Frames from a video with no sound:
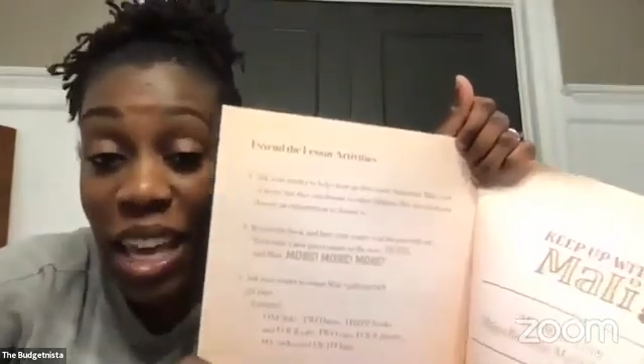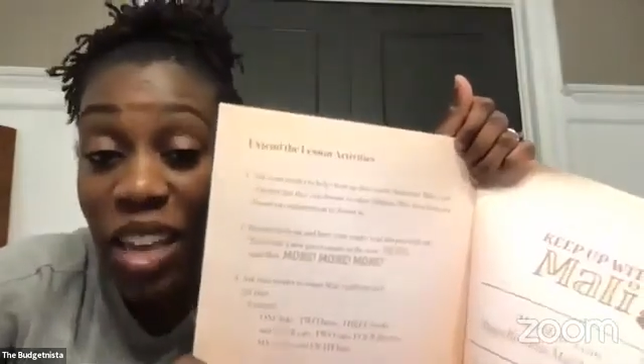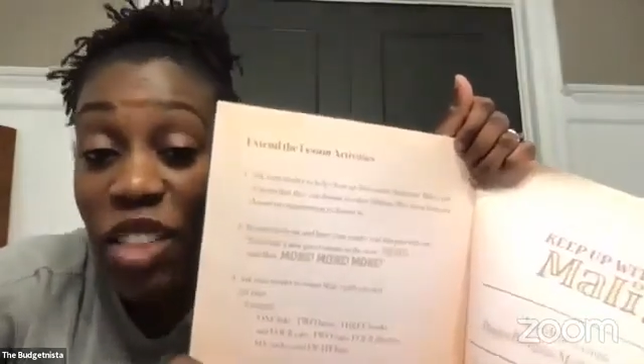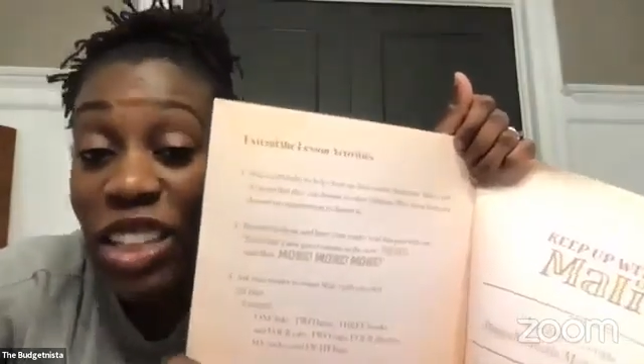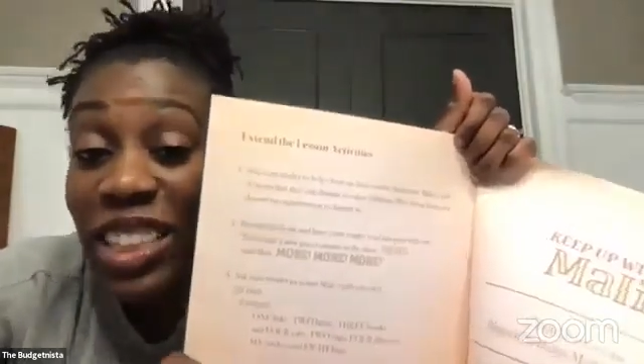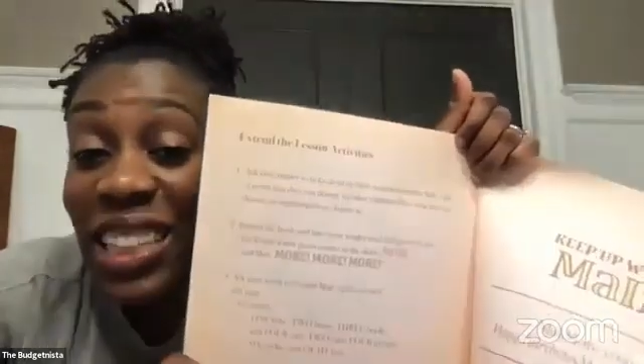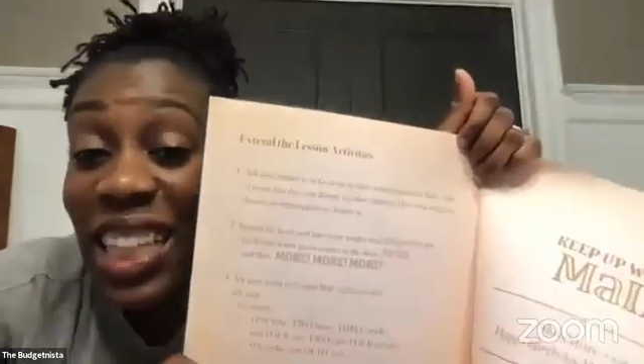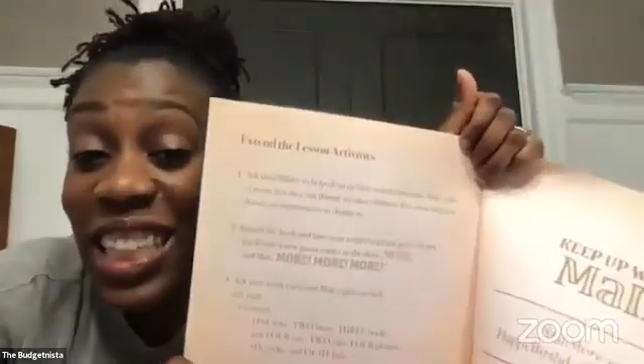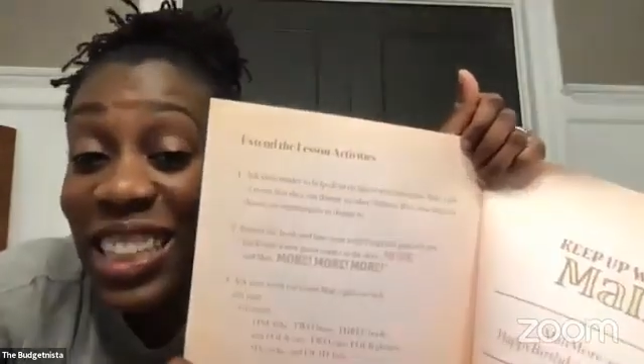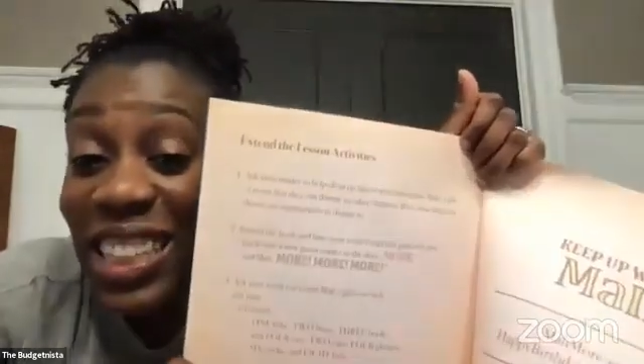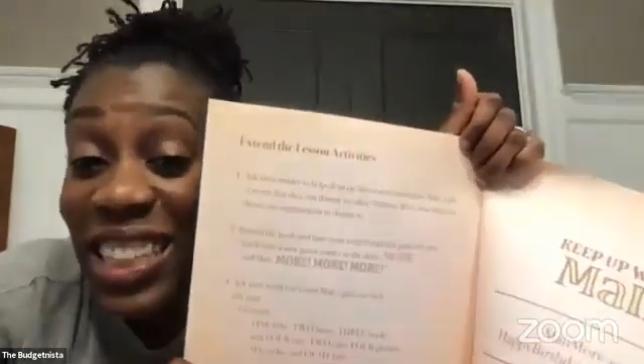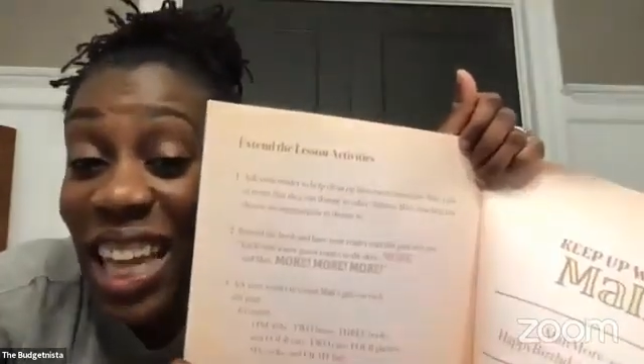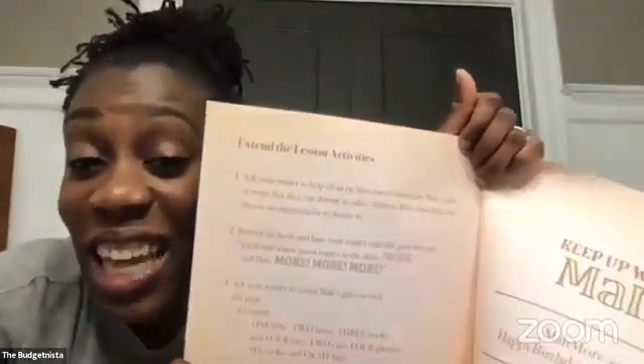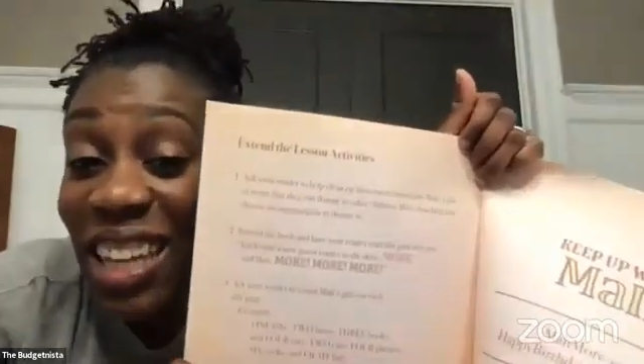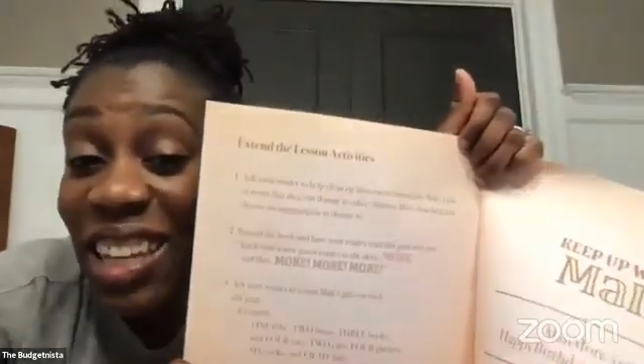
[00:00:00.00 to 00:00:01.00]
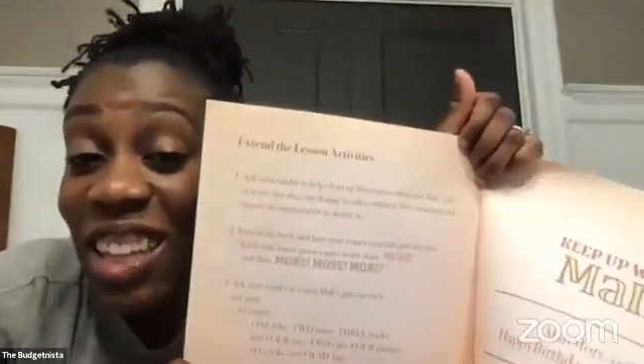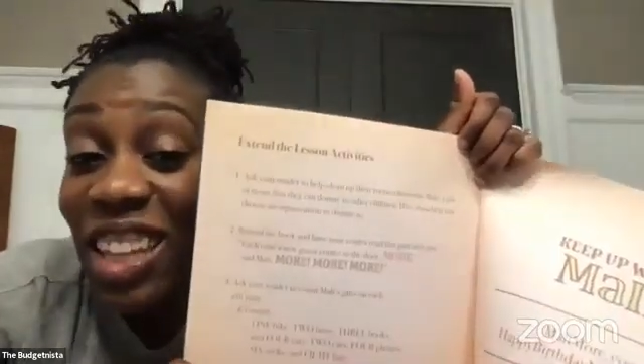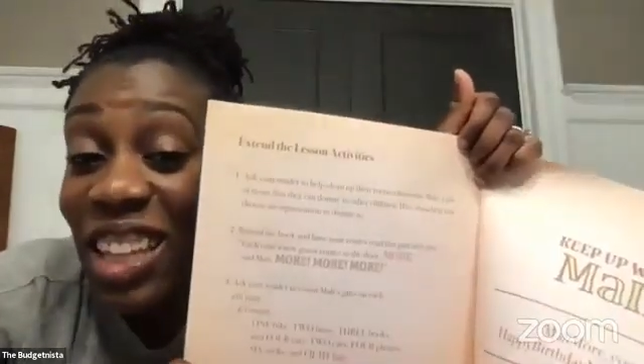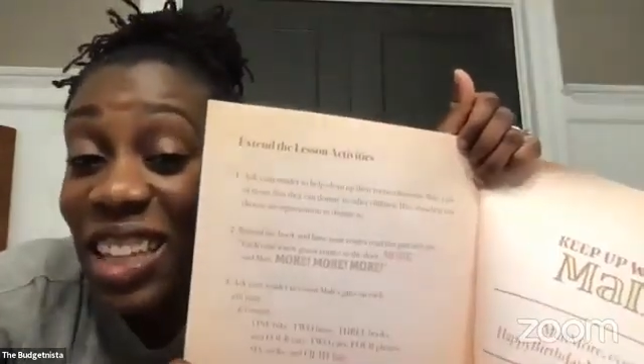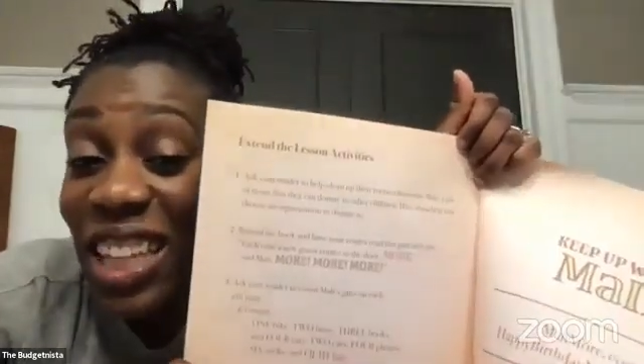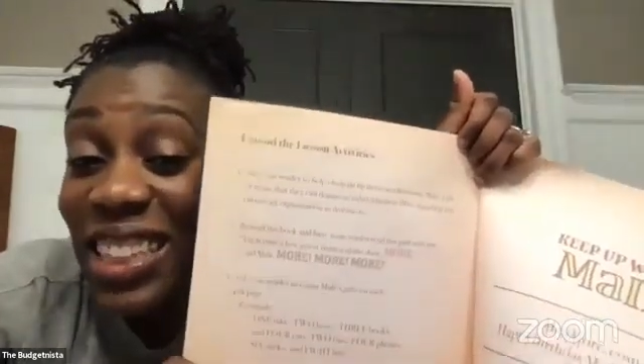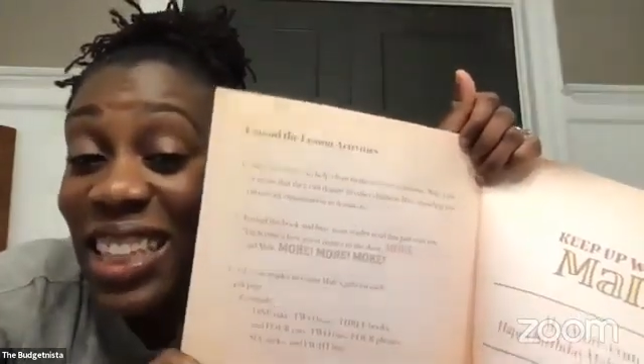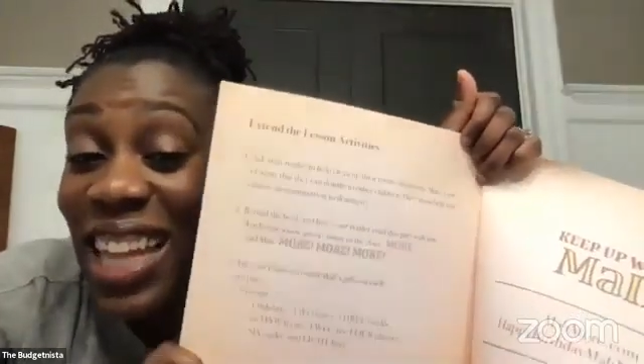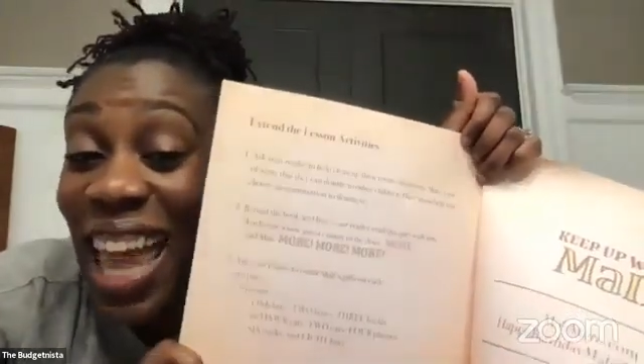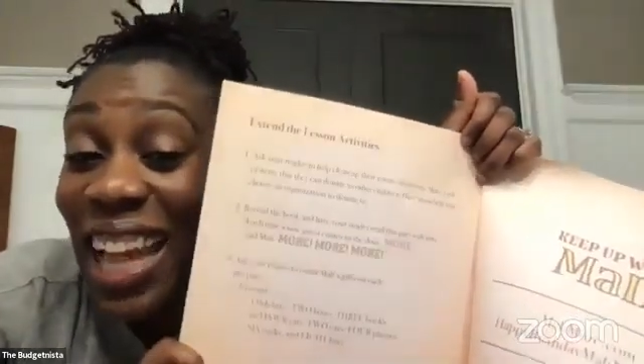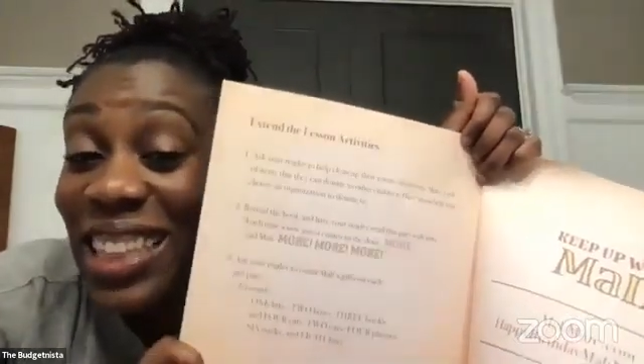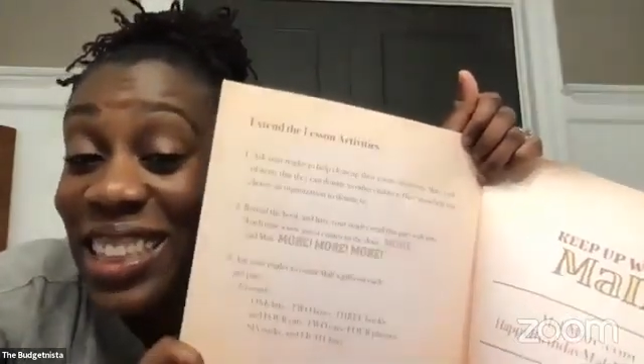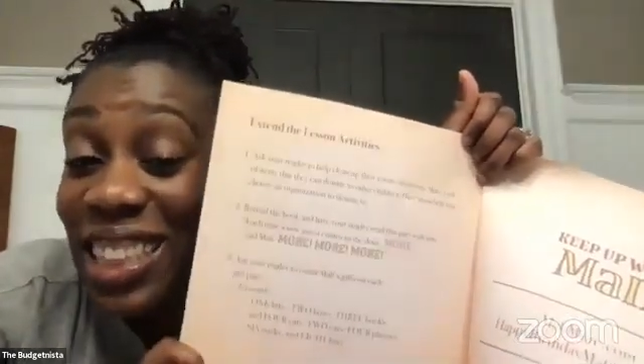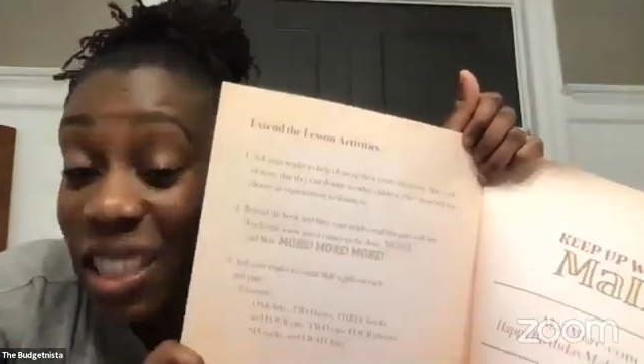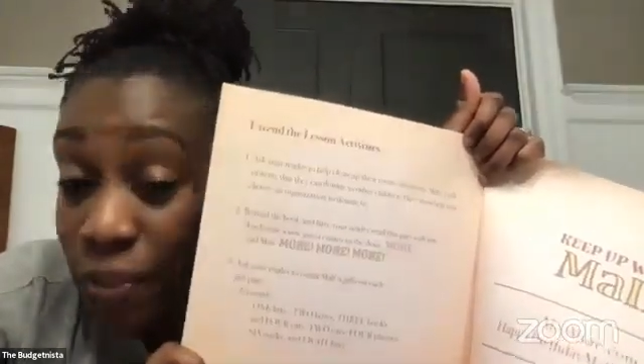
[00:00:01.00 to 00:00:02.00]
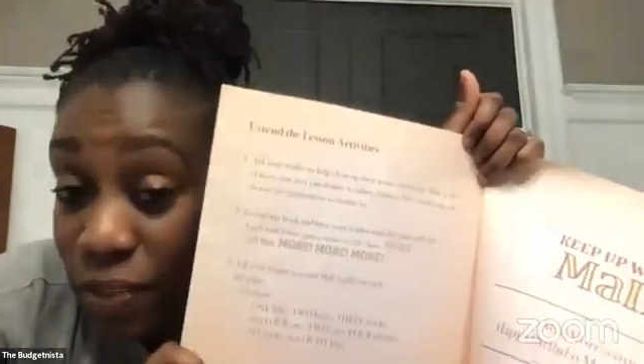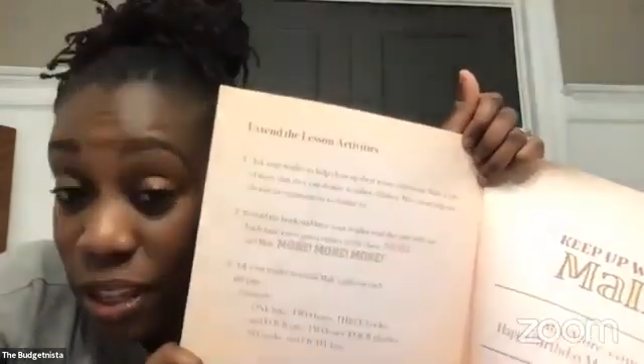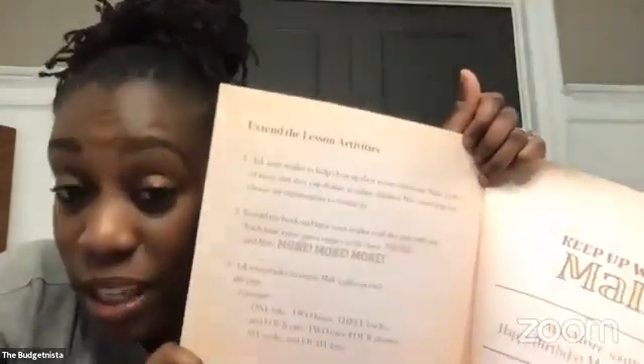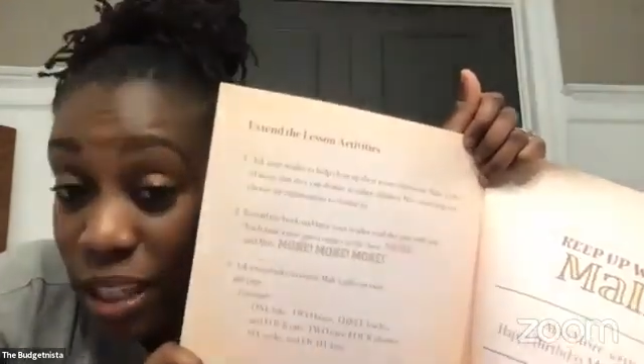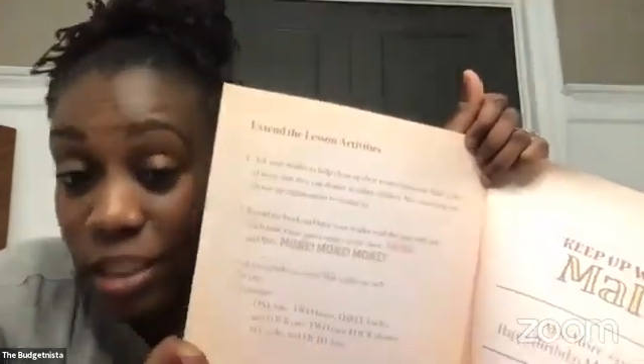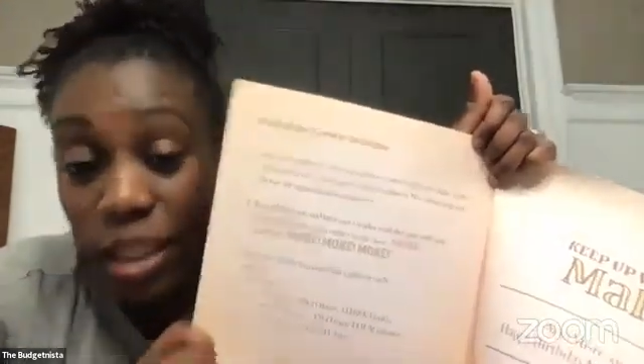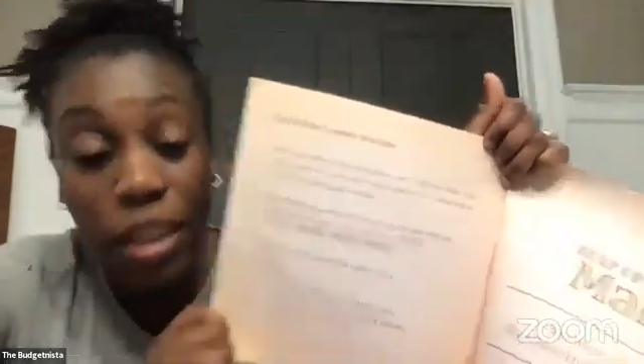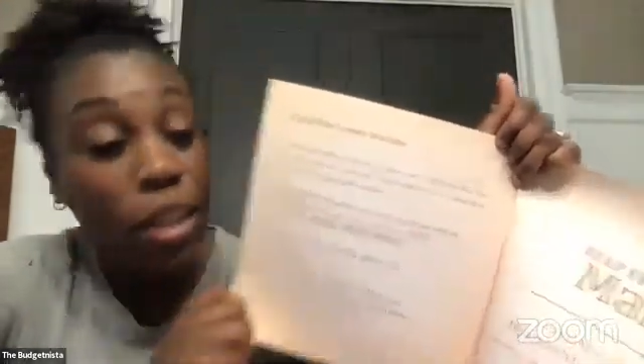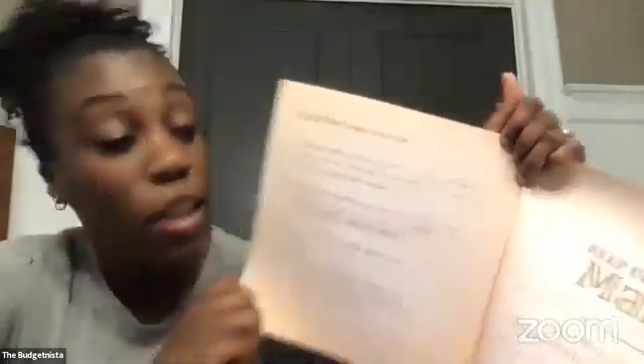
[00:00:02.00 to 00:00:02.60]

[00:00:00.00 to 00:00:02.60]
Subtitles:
This is extend the lesson activities.